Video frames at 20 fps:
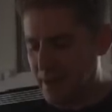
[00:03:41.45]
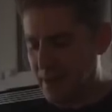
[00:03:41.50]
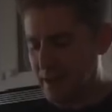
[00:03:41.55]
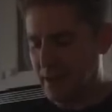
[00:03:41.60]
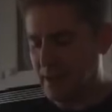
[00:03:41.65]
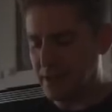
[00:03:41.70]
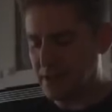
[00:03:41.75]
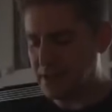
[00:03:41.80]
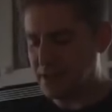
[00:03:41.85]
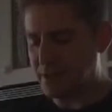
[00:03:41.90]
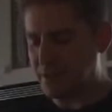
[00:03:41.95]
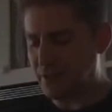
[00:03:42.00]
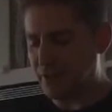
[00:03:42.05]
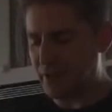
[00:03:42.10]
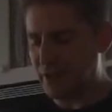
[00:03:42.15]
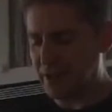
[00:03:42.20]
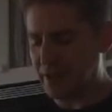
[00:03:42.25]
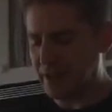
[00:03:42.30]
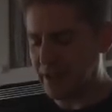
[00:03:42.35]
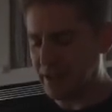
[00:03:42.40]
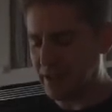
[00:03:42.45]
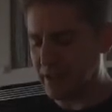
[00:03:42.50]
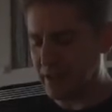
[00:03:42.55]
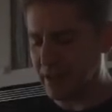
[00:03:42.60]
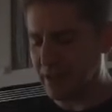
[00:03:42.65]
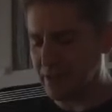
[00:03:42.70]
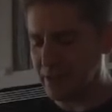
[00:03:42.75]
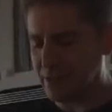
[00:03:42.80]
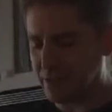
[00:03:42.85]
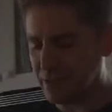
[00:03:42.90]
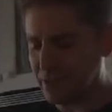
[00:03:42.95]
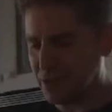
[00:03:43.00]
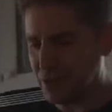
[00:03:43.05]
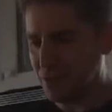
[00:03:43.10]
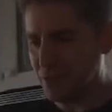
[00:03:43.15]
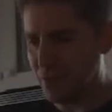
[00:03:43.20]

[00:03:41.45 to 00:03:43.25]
And this is feeling a little too